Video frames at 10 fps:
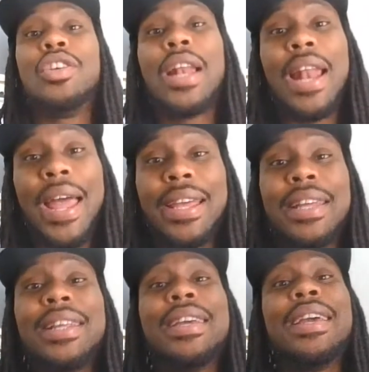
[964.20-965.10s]
you like
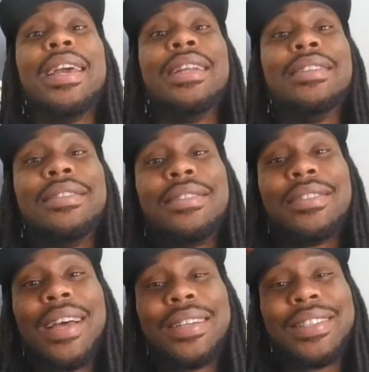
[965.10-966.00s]
it. And
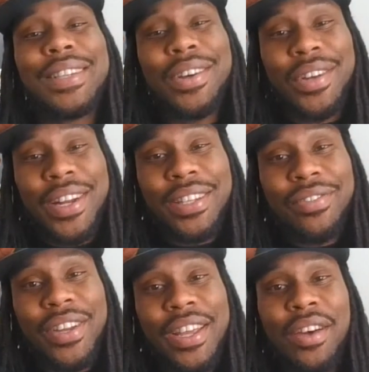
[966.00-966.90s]
I'll see you on the next
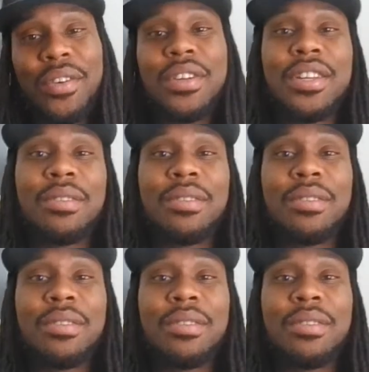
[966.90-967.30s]
video.